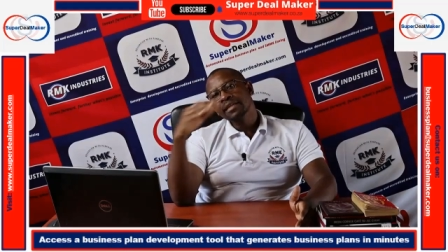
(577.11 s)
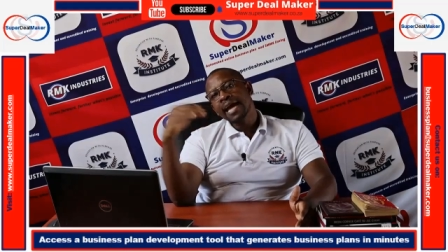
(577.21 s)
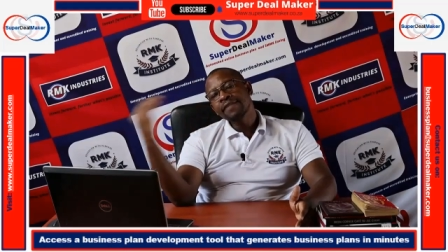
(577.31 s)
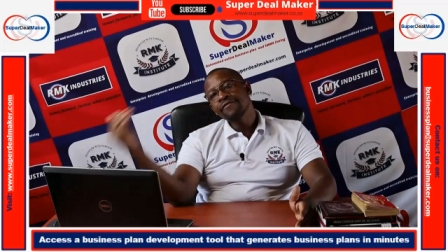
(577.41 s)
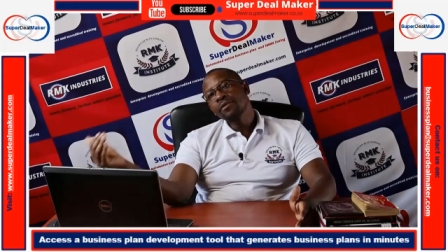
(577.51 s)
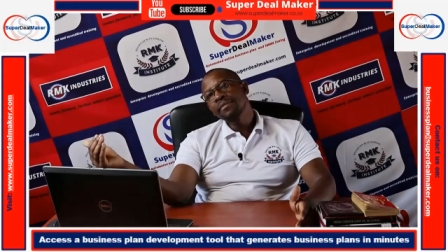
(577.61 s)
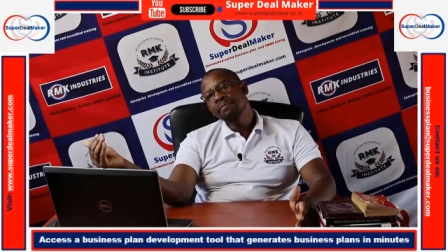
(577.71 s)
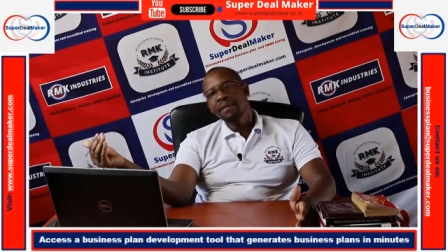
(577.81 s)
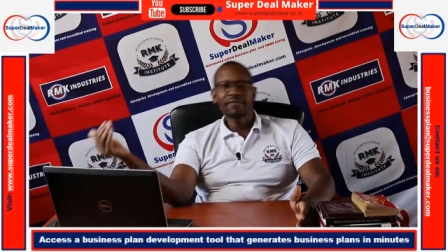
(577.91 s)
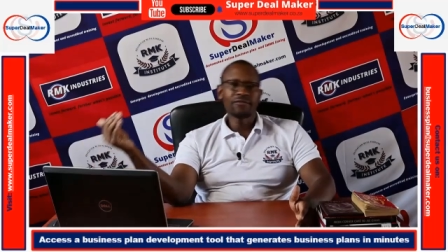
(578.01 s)
And from the
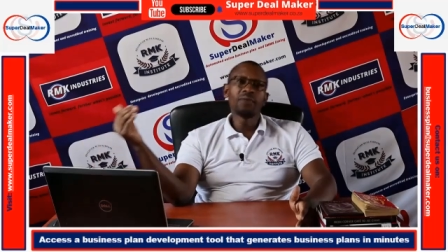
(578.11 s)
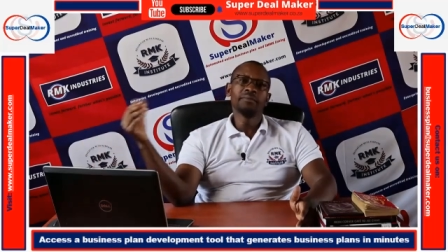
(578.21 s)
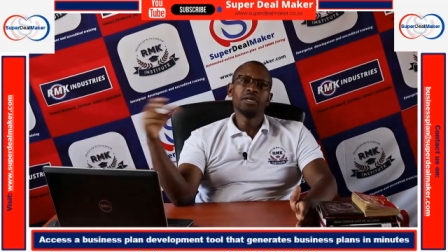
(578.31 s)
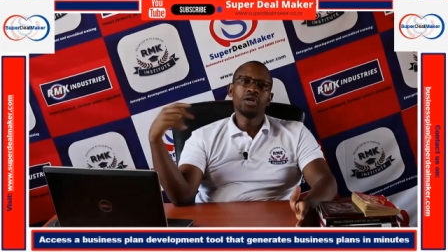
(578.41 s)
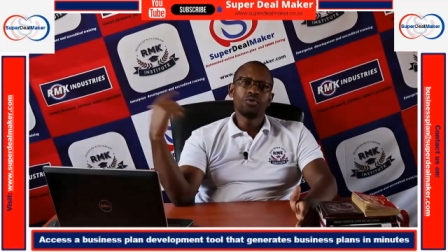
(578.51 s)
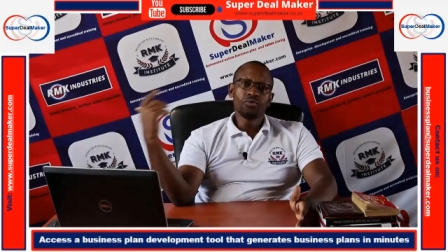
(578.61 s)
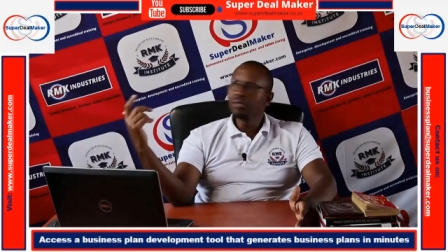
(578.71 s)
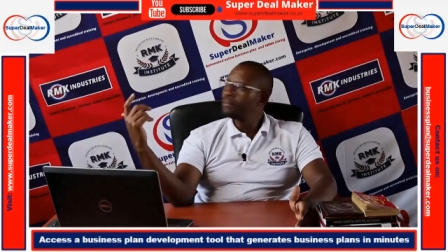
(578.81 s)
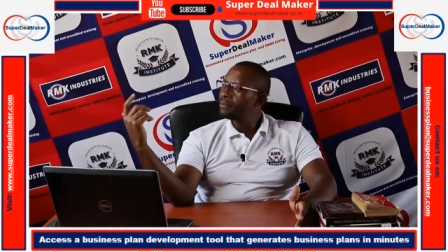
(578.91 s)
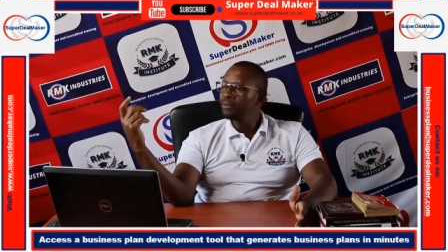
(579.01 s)
platform, we'll
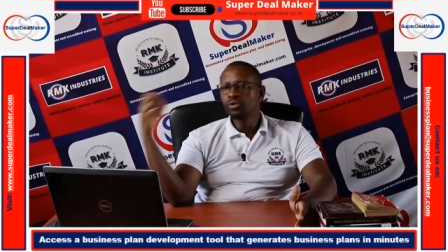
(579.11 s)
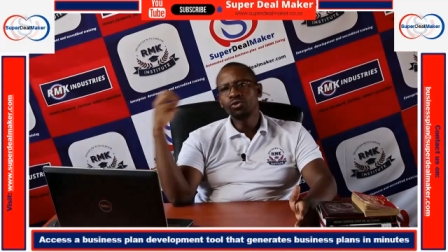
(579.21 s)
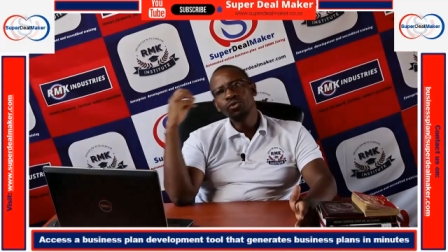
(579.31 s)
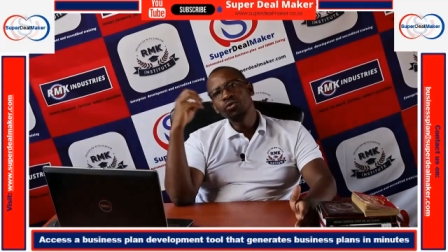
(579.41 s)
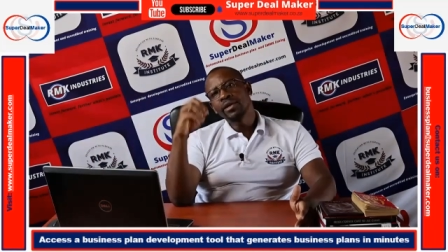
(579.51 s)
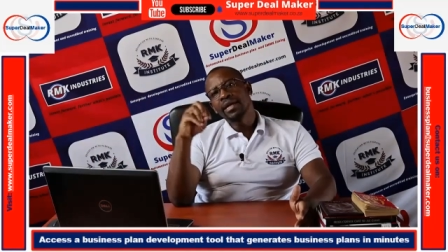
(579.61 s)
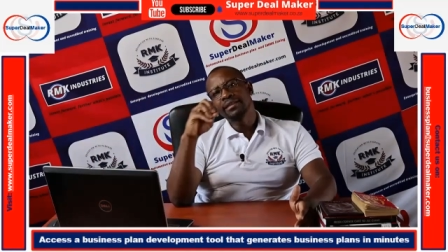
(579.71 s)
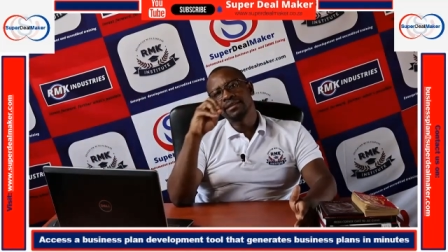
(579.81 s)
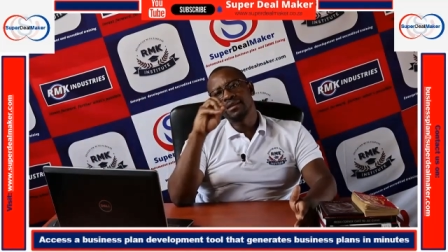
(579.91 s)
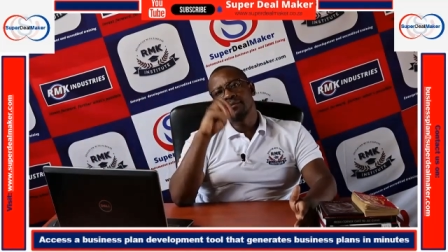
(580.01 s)
be able to look
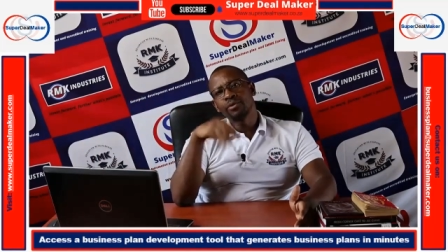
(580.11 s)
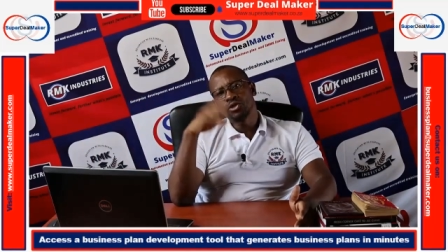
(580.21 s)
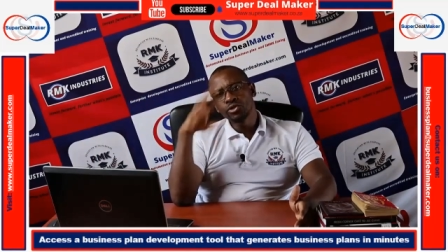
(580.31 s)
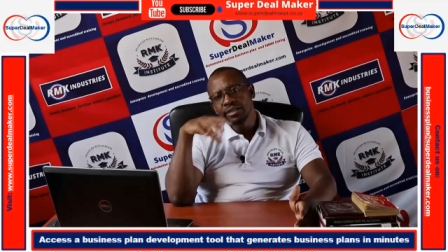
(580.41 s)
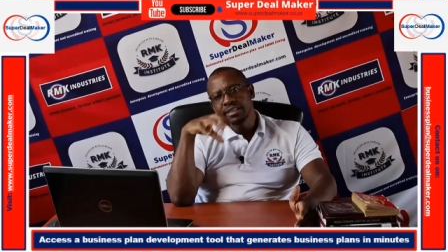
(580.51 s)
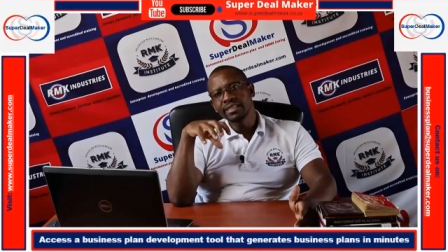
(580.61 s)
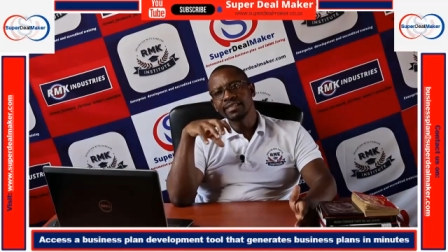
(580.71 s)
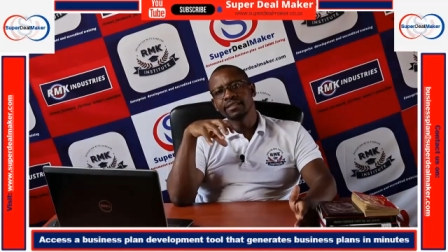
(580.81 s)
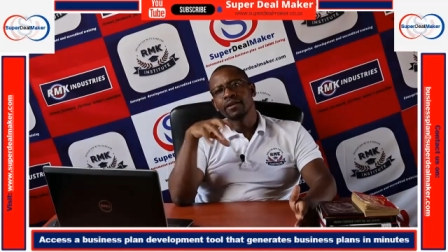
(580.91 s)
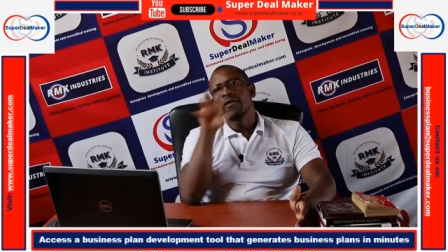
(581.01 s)
at the
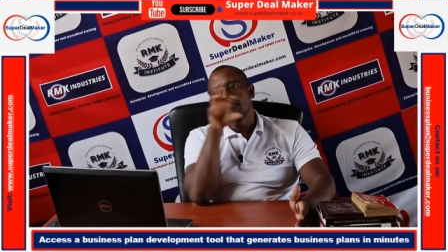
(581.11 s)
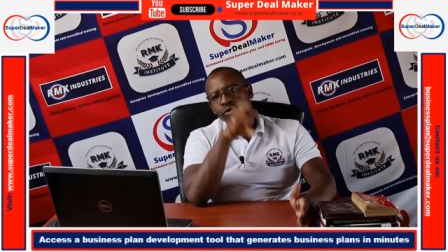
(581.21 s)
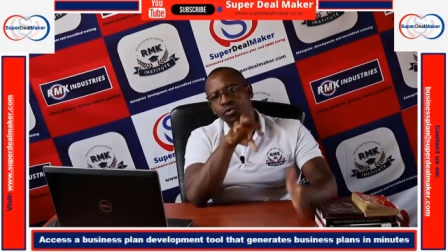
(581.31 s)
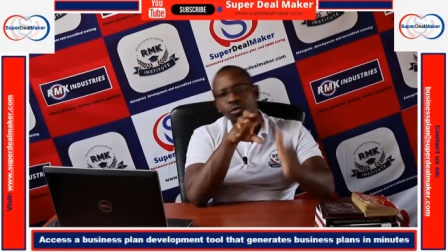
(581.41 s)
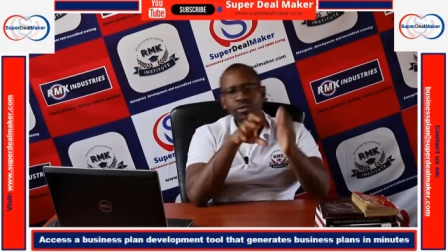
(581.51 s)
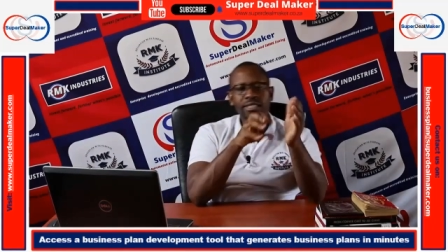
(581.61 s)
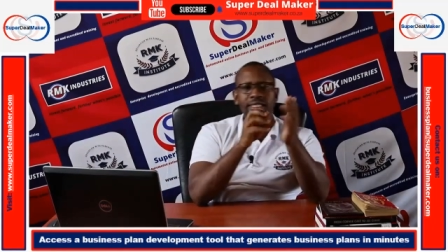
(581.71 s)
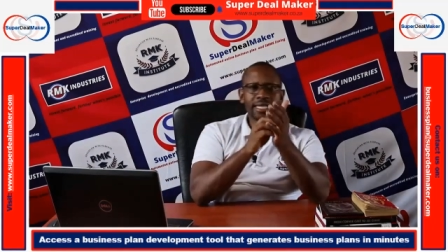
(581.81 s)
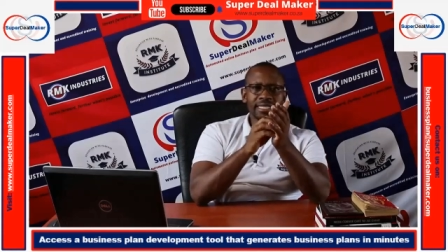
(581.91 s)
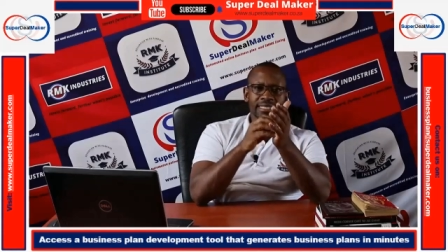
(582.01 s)
opportunities for those
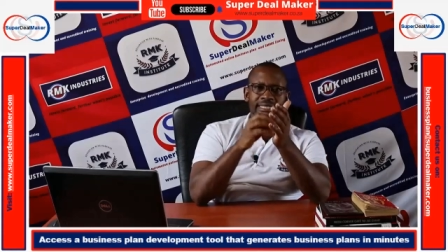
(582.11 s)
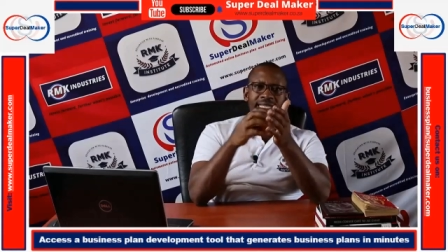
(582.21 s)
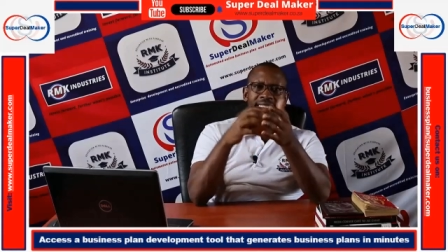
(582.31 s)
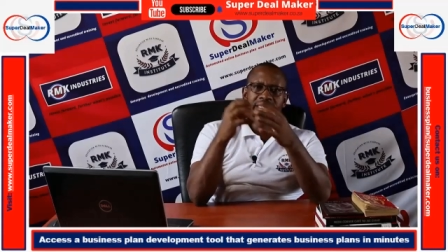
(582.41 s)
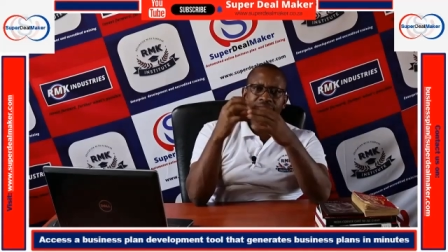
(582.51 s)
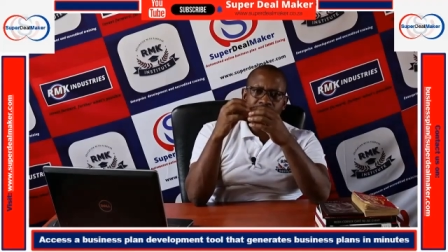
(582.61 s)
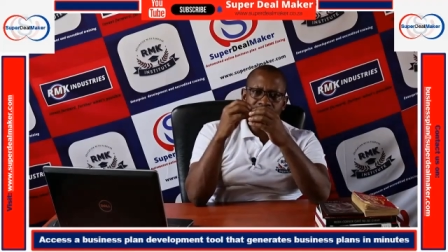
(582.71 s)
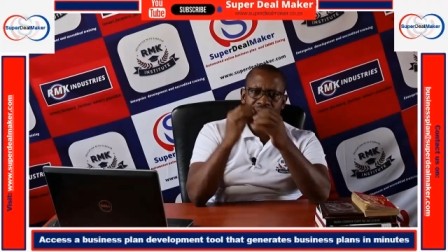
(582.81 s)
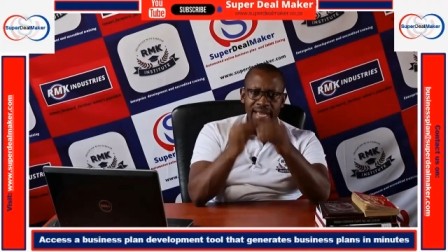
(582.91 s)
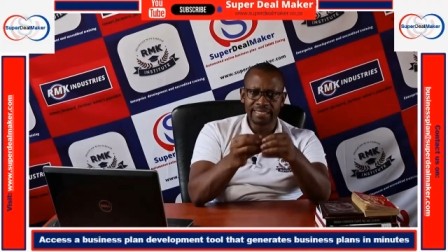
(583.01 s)
skills. And if we
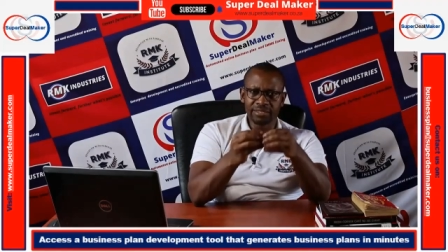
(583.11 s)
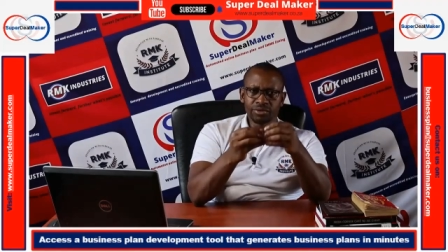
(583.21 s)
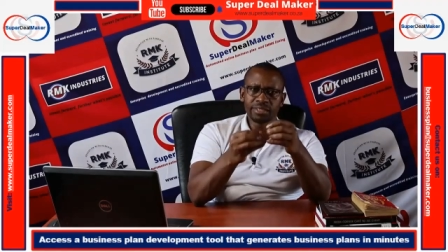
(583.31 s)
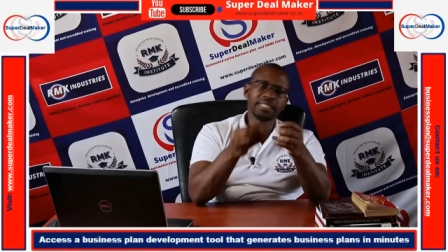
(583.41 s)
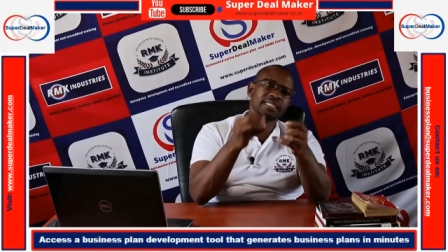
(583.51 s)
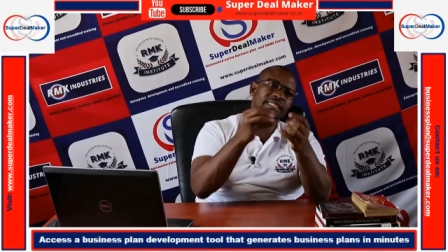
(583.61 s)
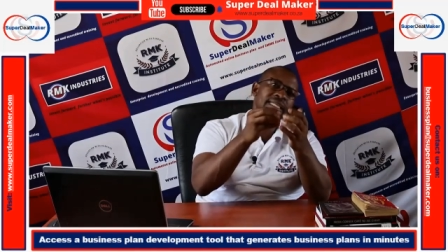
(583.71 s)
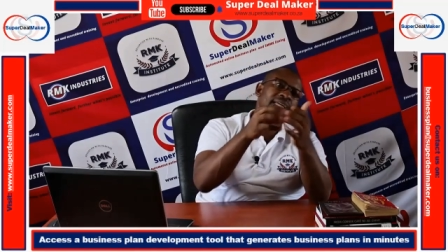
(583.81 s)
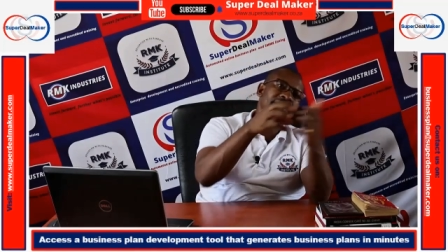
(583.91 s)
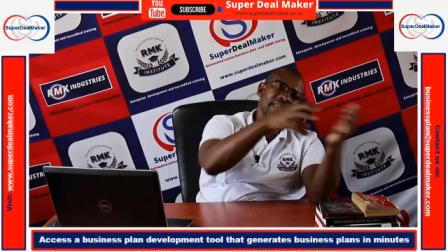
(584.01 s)
find those skills,
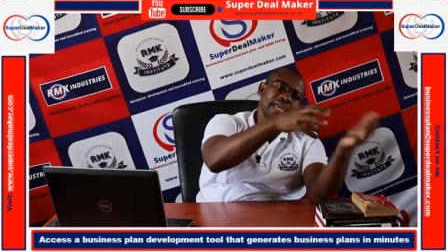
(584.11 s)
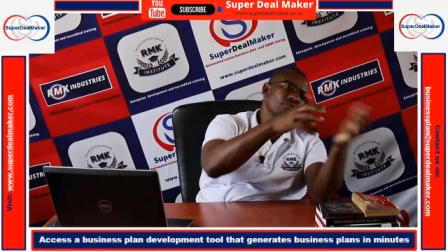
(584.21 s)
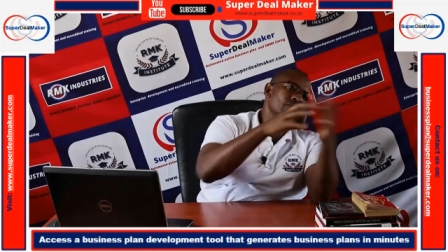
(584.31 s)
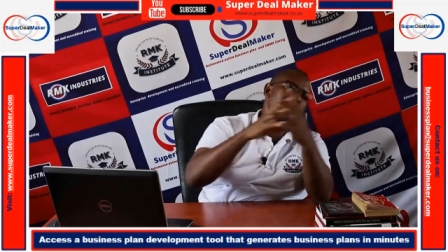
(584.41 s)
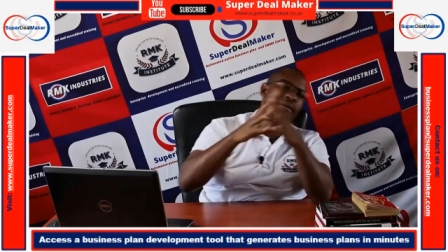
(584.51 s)
then we'll be